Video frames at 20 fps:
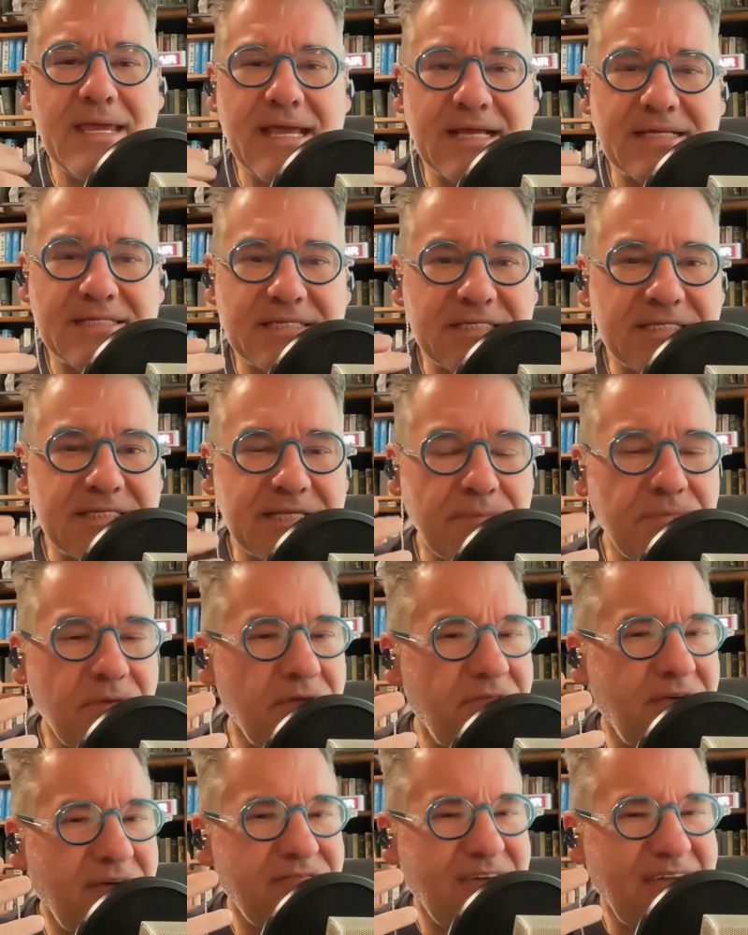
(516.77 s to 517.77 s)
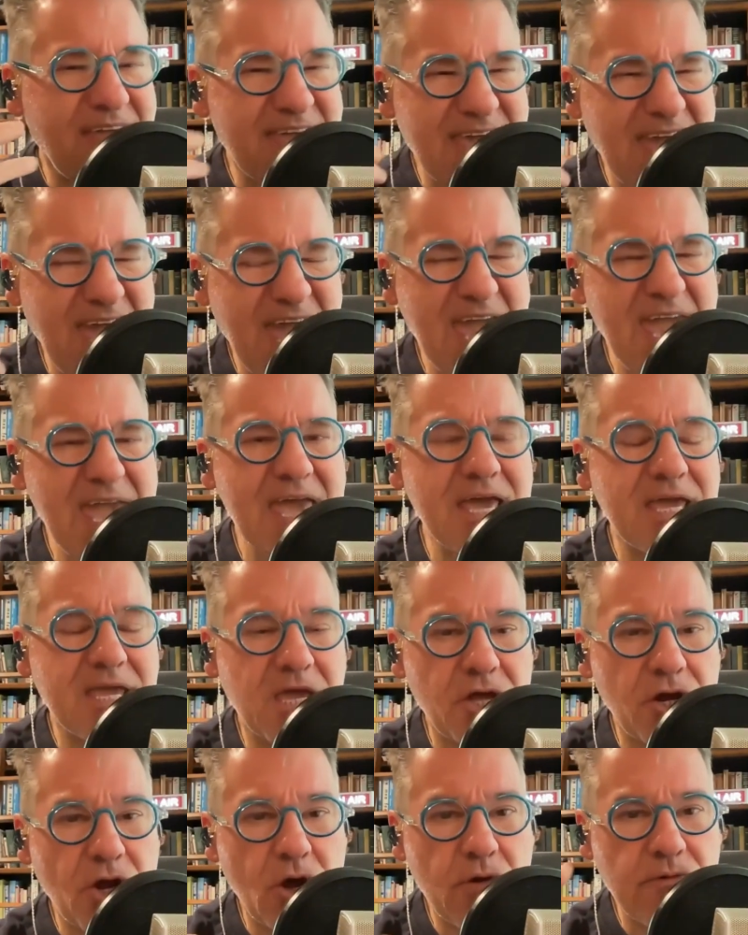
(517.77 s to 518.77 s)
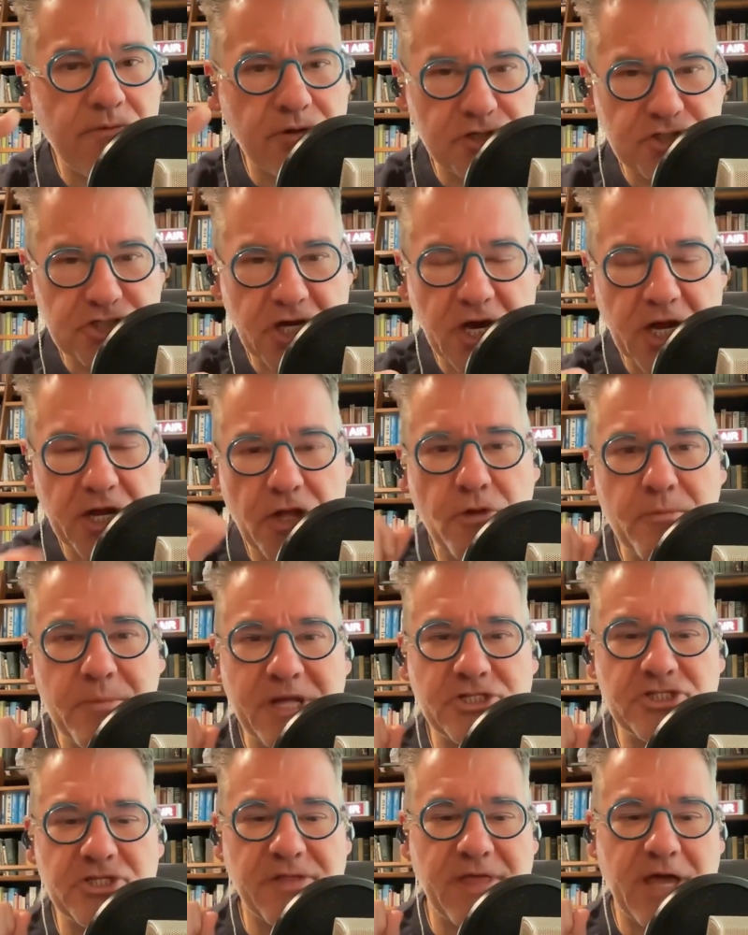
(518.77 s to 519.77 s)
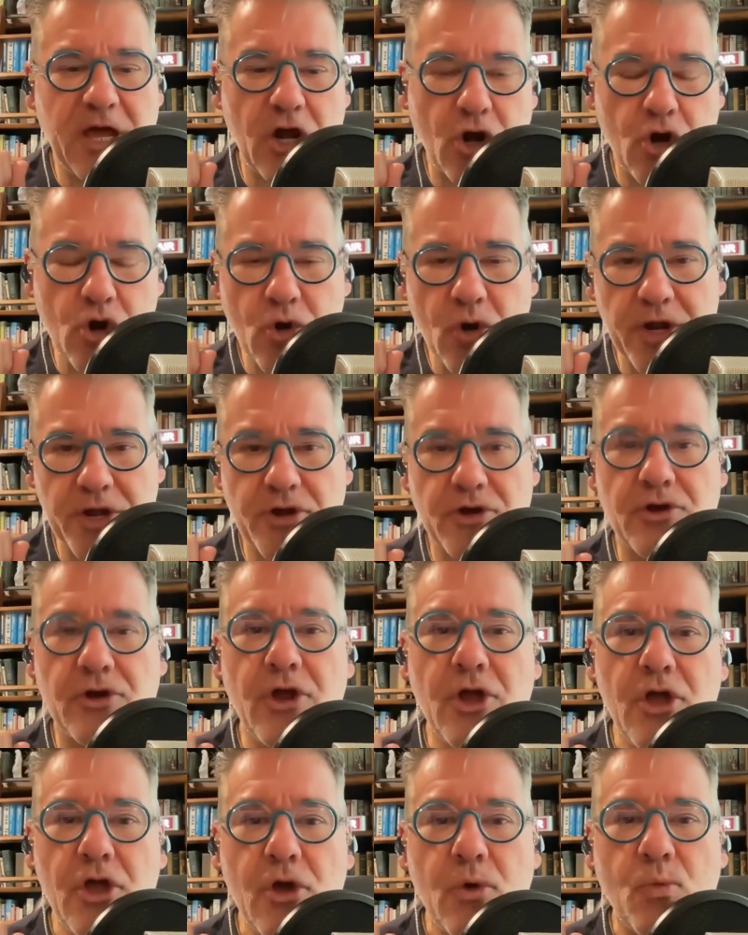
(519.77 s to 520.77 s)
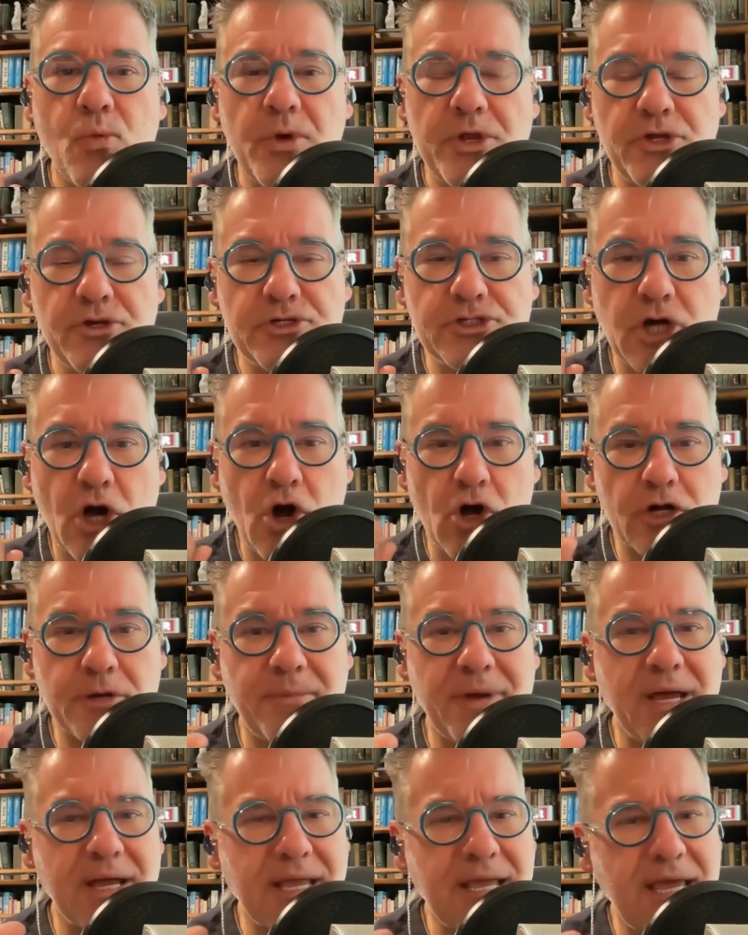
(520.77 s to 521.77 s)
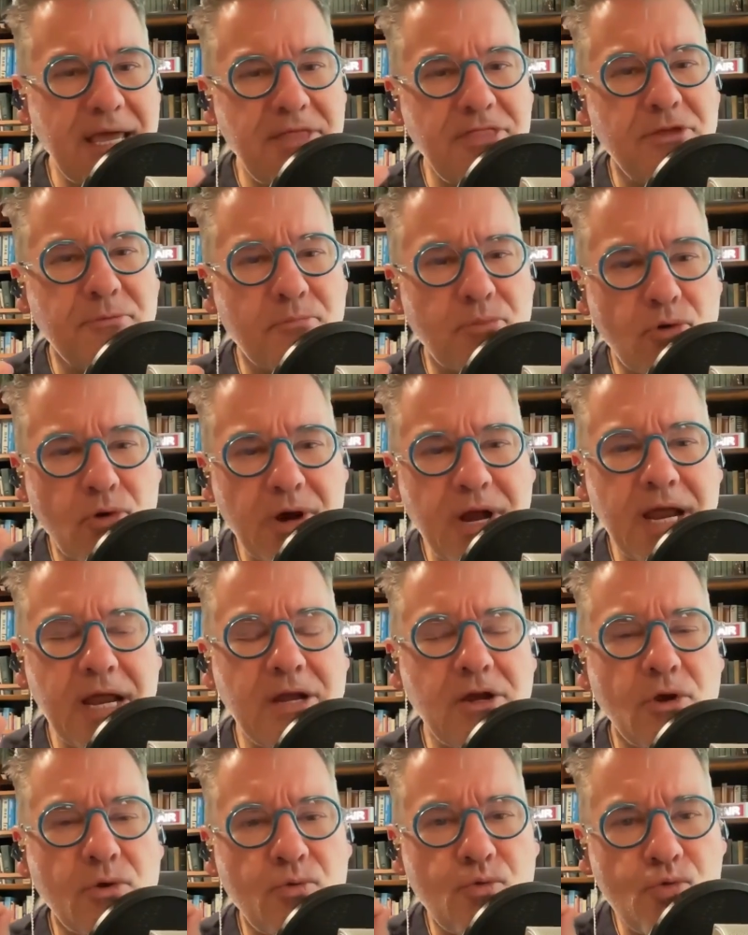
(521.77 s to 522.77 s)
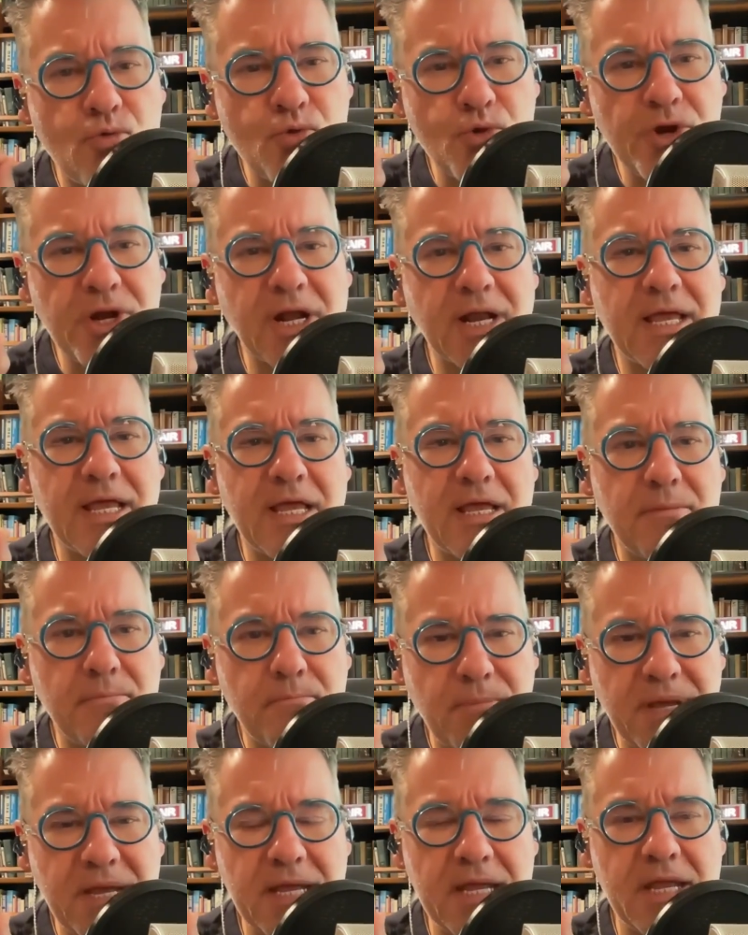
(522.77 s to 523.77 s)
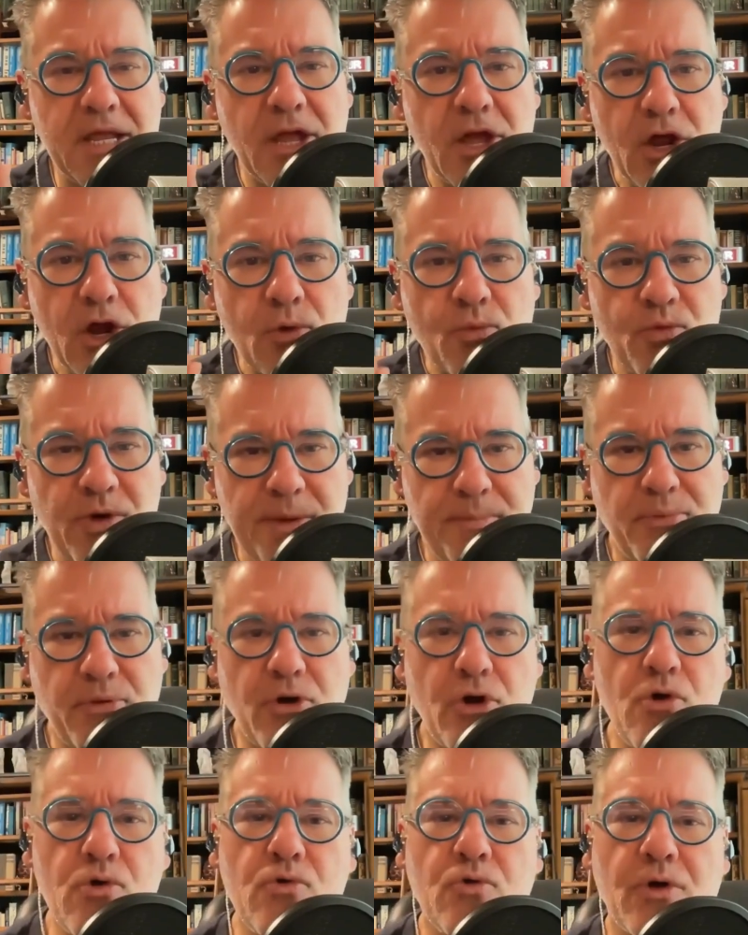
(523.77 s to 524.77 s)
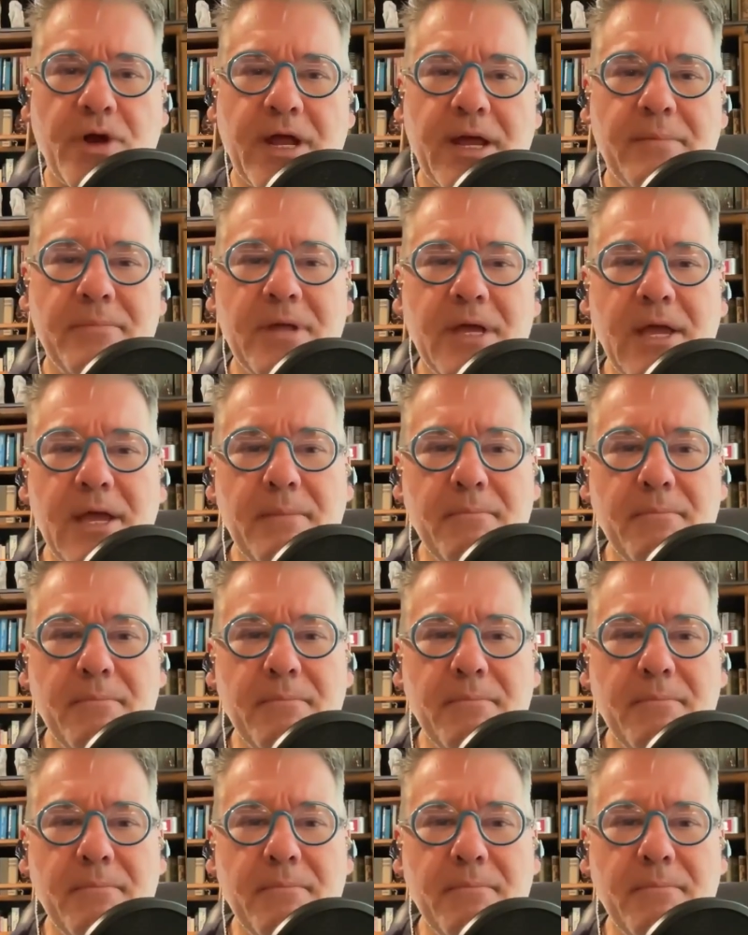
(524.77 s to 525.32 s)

Is it something that they can't get over? Johnny, you mentioned that earlier when you talked about can the brain really be reprogrammed?